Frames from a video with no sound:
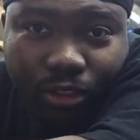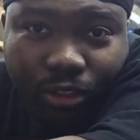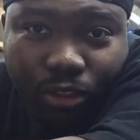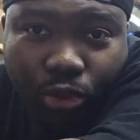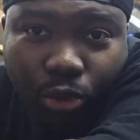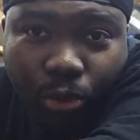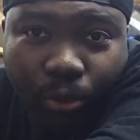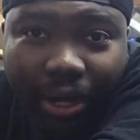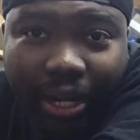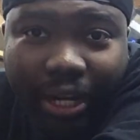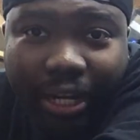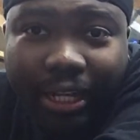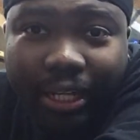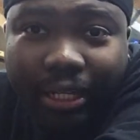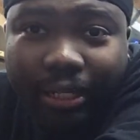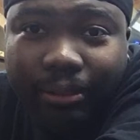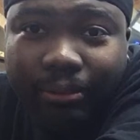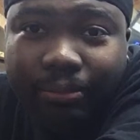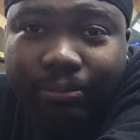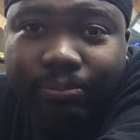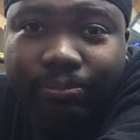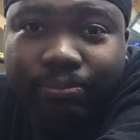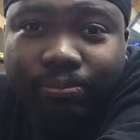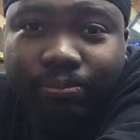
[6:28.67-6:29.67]
Twitty,
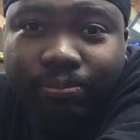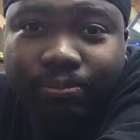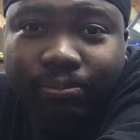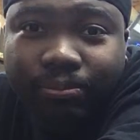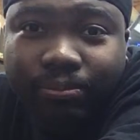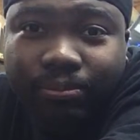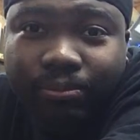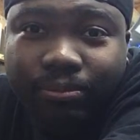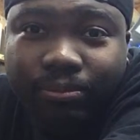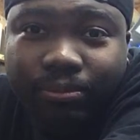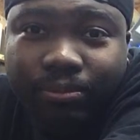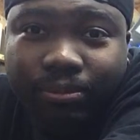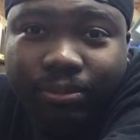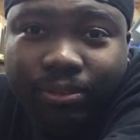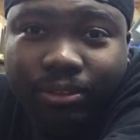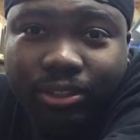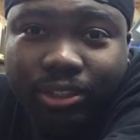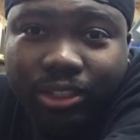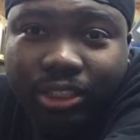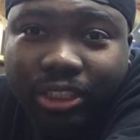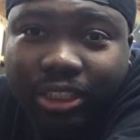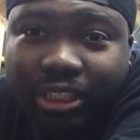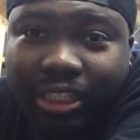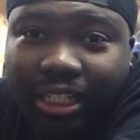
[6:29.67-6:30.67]

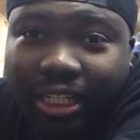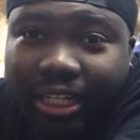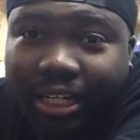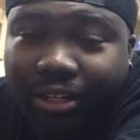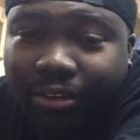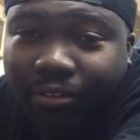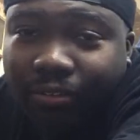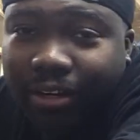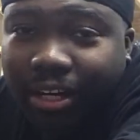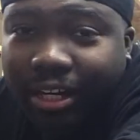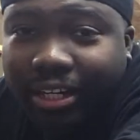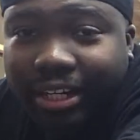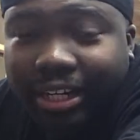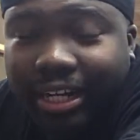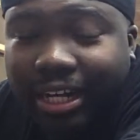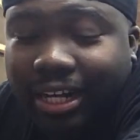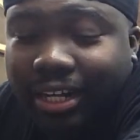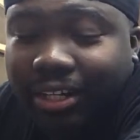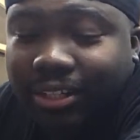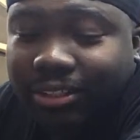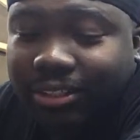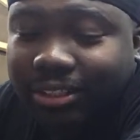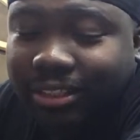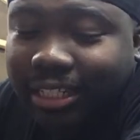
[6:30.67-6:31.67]
just cleaning around the
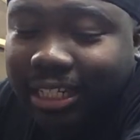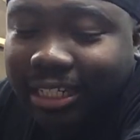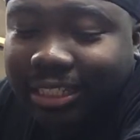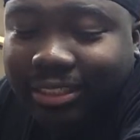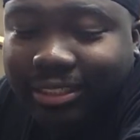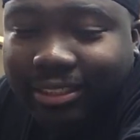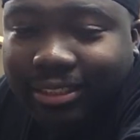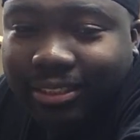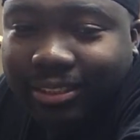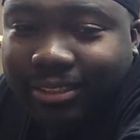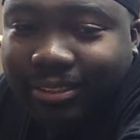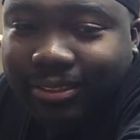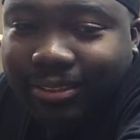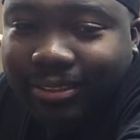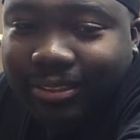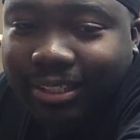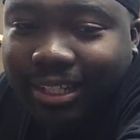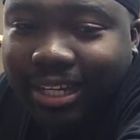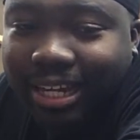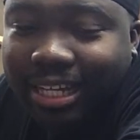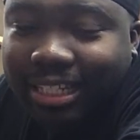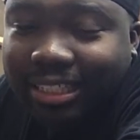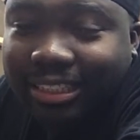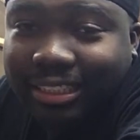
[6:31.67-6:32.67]
house.
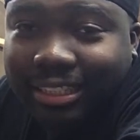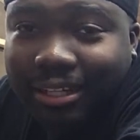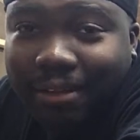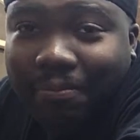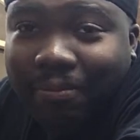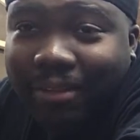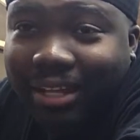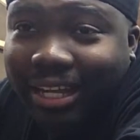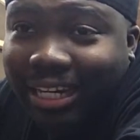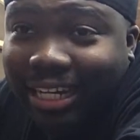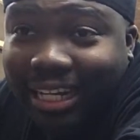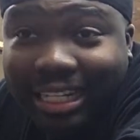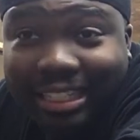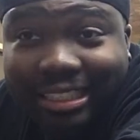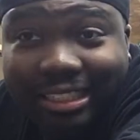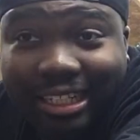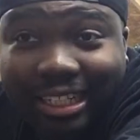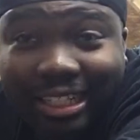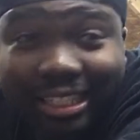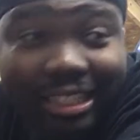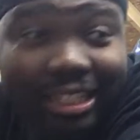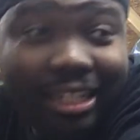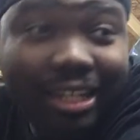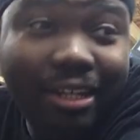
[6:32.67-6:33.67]
It's something that needs to
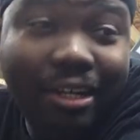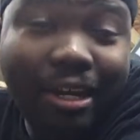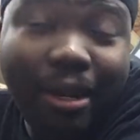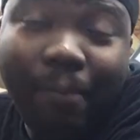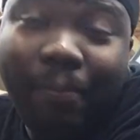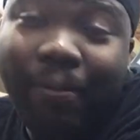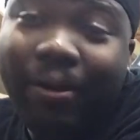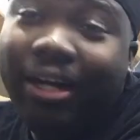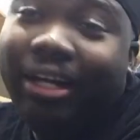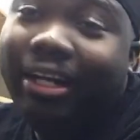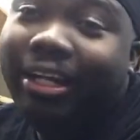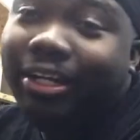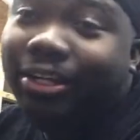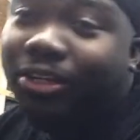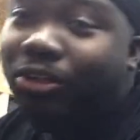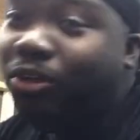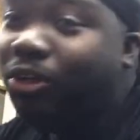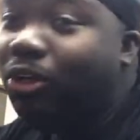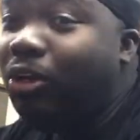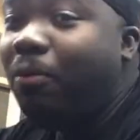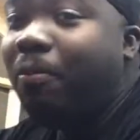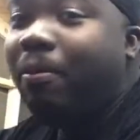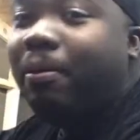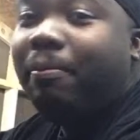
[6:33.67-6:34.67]
get done. I probably need to do a
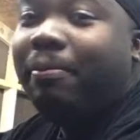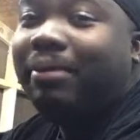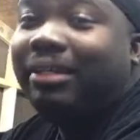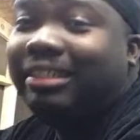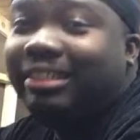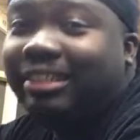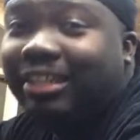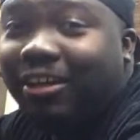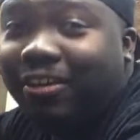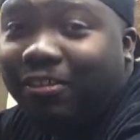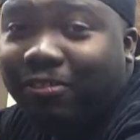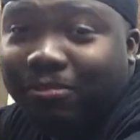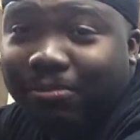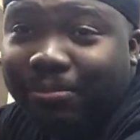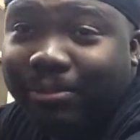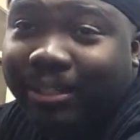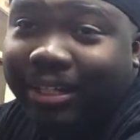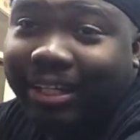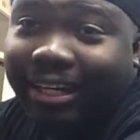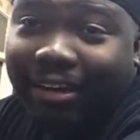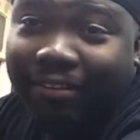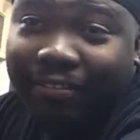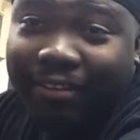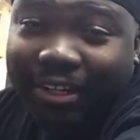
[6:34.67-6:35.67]
little bit myself,
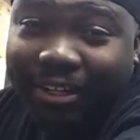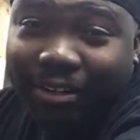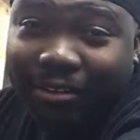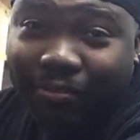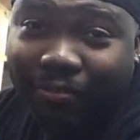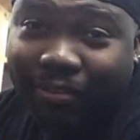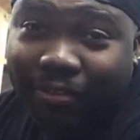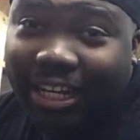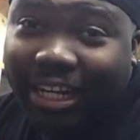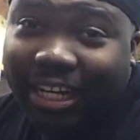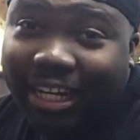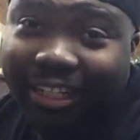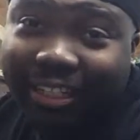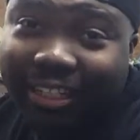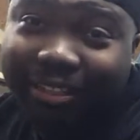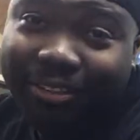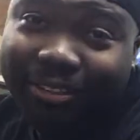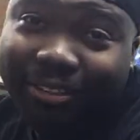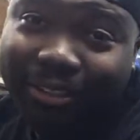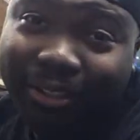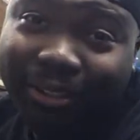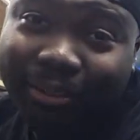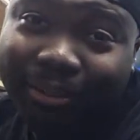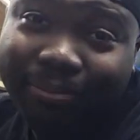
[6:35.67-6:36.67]
but I really don't feel like it.
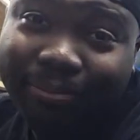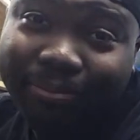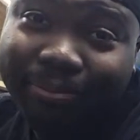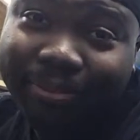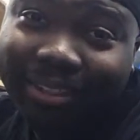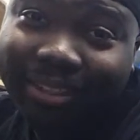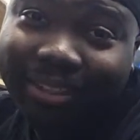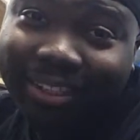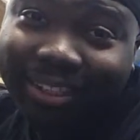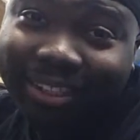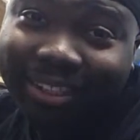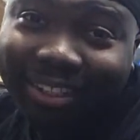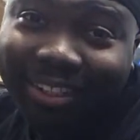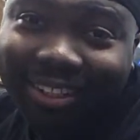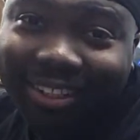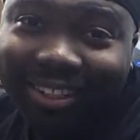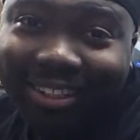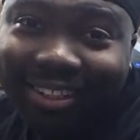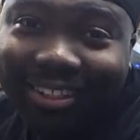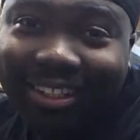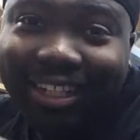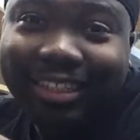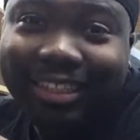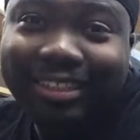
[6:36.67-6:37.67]
So
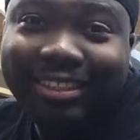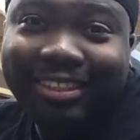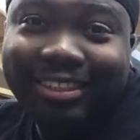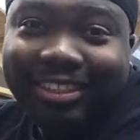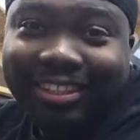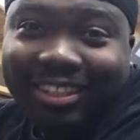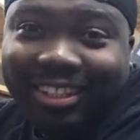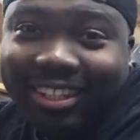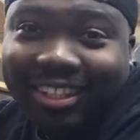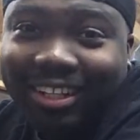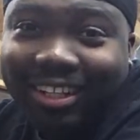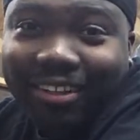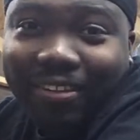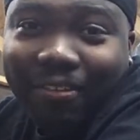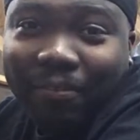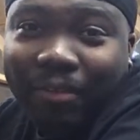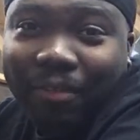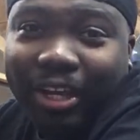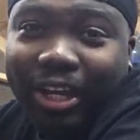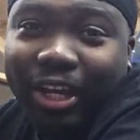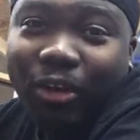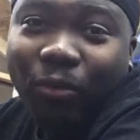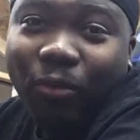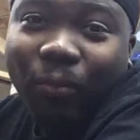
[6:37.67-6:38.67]
that's
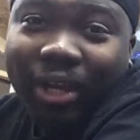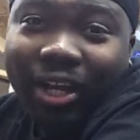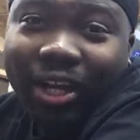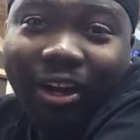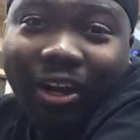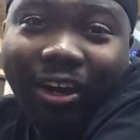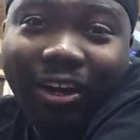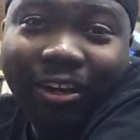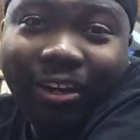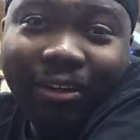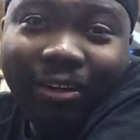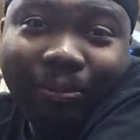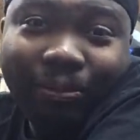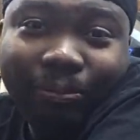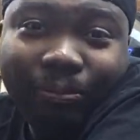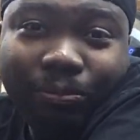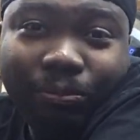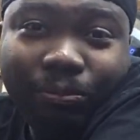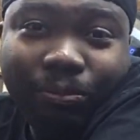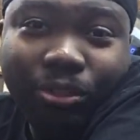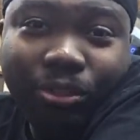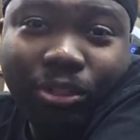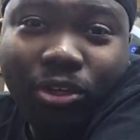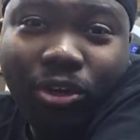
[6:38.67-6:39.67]
here we are.
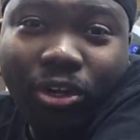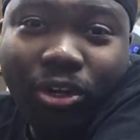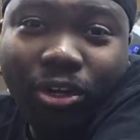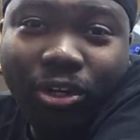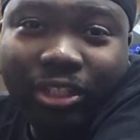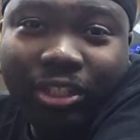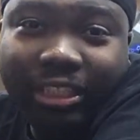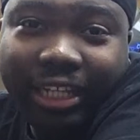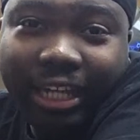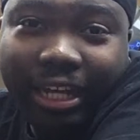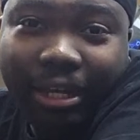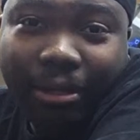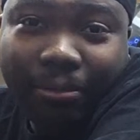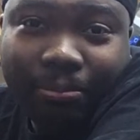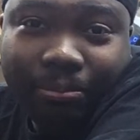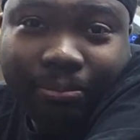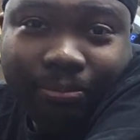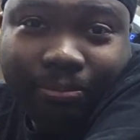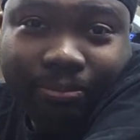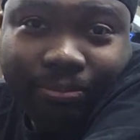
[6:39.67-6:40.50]
What's going on, Tim?